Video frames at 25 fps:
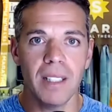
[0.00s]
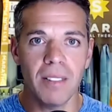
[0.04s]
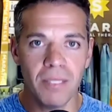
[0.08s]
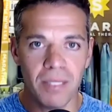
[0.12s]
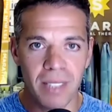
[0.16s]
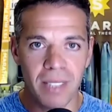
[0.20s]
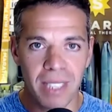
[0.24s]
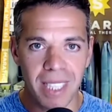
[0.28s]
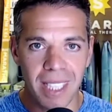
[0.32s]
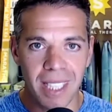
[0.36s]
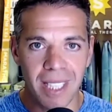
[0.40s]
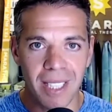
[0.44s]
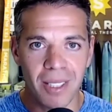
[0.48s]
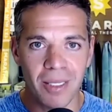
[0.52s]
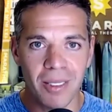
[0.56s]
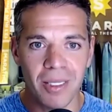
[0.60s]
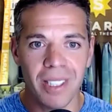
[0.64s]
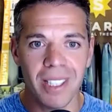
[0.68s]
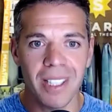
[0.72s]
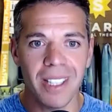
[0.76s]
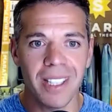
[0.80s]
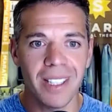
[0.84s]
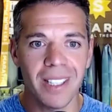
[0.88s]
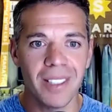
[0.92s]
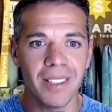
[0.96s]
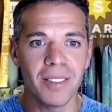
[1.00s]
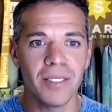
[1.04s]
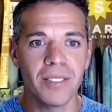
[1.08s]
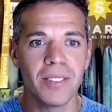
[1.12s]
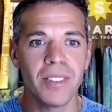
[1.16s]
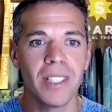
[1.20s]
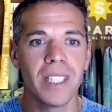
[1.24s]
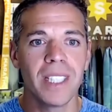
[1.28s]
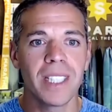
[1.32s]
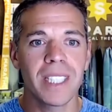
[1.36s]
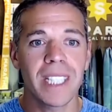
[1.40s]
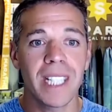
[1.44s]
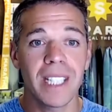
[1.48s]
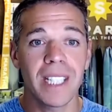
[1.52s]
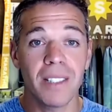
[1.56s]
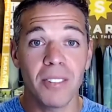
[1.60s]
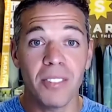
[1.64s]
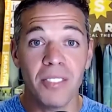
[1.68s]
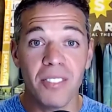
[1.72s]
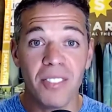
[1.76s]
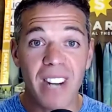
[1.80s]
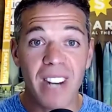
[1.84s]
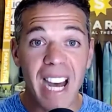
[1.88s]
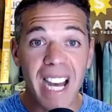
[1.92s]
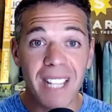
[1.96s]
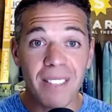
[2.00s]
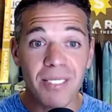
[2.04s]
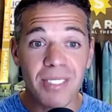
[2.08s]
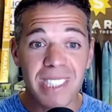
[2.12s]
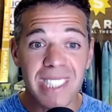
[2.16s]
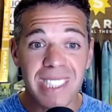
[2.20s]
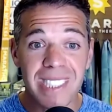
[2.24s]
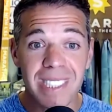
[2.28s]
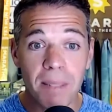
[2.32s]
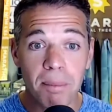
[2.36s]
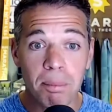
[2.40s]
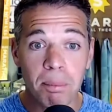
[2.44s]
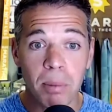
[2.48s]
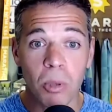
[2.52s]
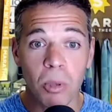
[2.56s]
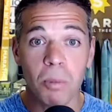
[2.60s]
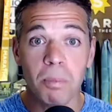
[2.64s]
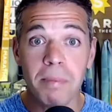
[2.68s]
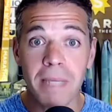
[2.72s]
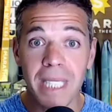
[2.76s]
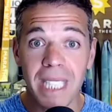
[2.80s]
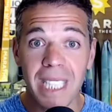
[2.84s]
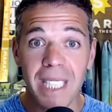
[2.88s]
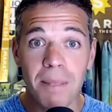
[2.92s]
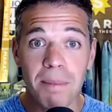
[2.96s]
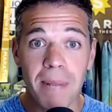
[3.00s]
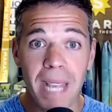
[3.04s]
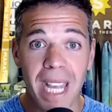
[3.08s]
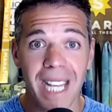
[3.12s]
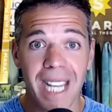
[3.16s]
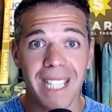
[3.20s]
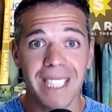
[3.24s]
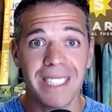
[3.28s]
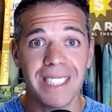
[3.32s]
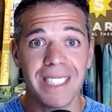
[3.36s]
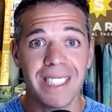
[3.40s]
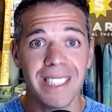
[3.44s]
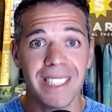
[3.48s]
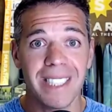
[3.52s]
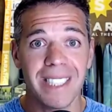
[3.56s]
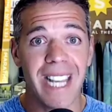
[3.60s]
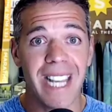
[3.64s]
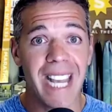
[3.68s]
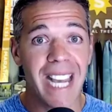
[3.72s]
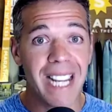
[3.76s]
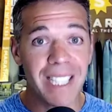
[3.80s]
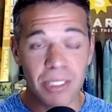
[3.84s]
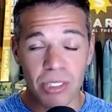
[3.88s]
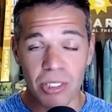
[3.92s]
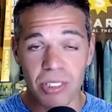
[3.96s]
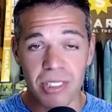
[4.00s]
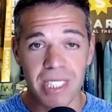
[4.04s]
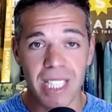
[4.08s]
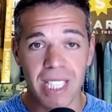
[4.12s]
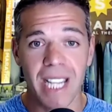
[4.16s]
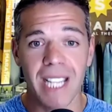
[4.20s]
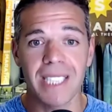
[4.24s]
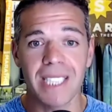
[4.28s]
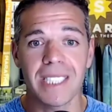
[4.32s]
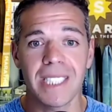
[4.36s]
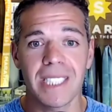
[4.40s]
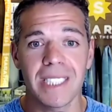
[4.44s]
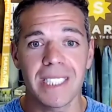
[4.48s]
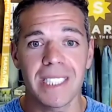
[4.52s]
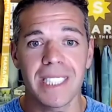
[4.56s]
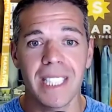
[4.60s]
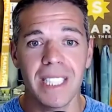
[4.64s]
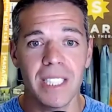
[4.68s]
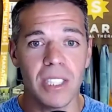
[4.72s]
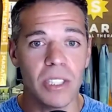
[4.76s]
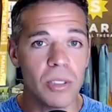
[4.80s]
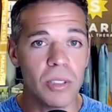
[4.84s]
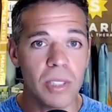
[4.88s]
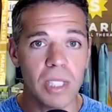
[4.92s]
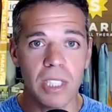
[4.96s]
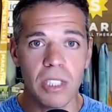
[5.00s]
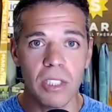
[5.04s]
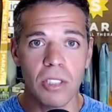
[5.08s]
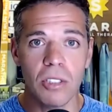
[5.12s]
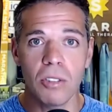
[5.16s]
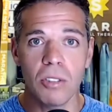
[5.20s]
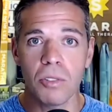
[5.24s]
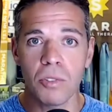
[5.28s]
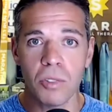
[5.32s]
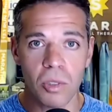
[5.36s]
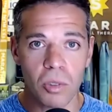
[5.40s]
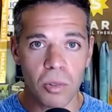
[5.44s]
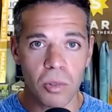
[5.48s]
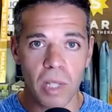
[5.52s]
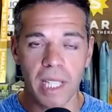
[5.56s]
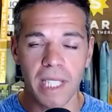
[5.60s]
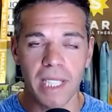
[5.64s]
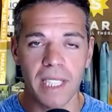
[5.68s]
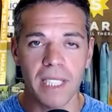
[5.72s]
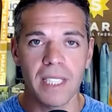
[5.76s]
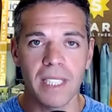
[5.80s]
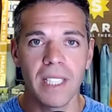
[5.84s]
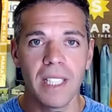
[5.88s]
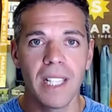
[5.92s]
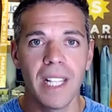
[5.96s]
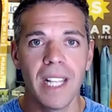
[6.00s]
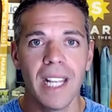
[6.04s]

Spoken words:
video of kind of 5 simple mini band exercises that you can do for running.